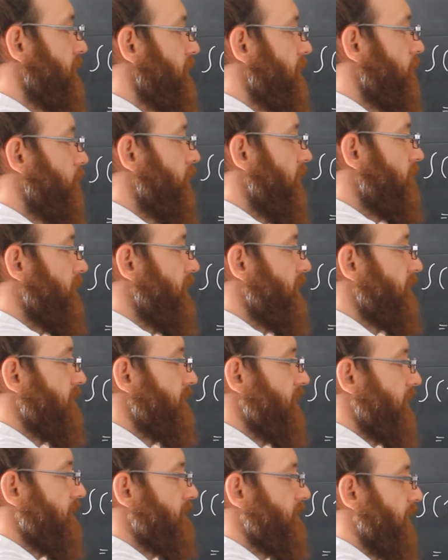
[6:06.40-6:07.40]
1 minus
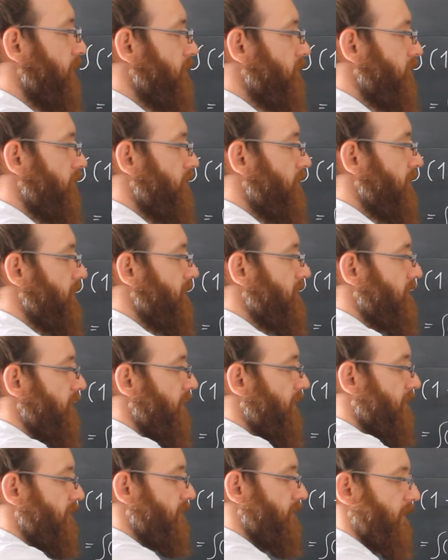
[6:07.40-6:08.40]
x times 1 minus
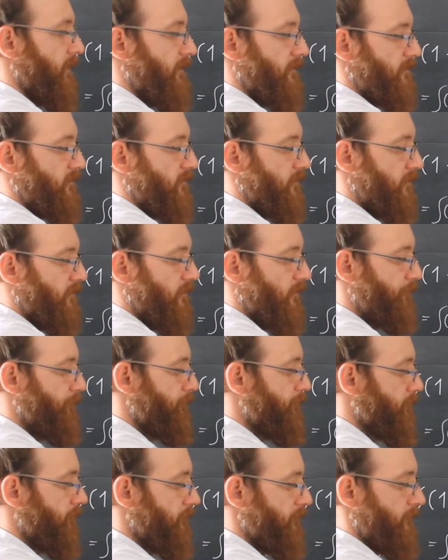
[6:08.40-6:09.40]
x, and so
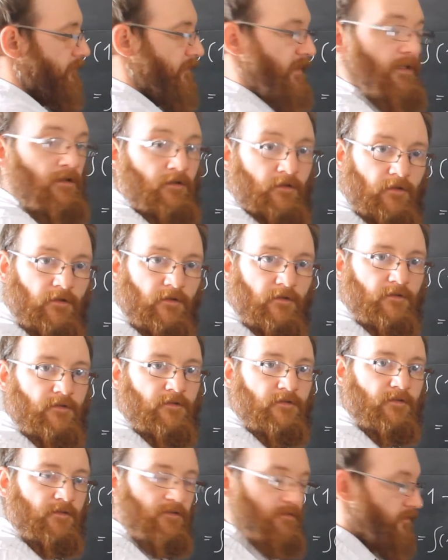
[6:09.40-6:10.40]

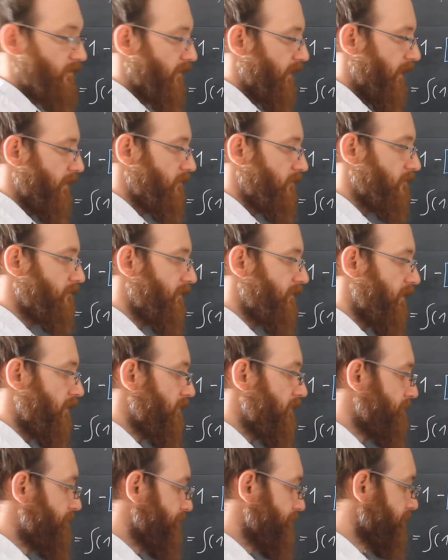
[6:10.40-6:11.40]
this is okay so far.
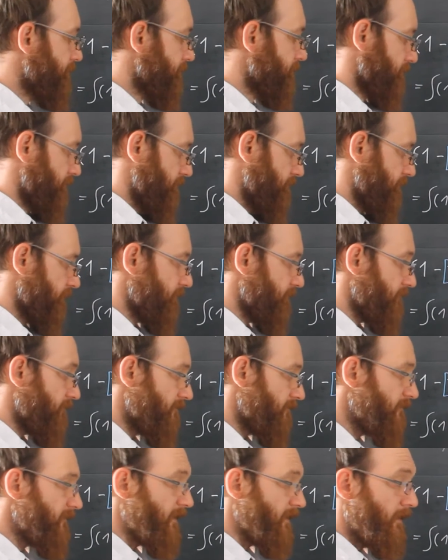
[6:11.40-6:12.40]

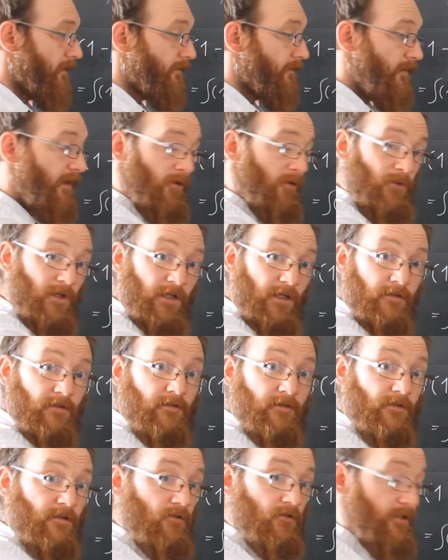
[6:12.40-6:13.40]
And now we can
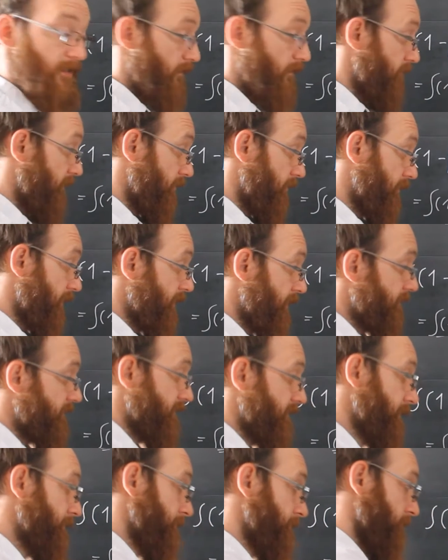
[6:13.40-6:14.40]
integrate very
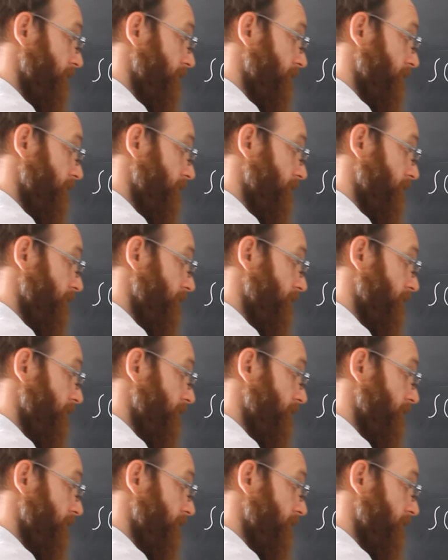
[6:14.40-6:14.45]
easy.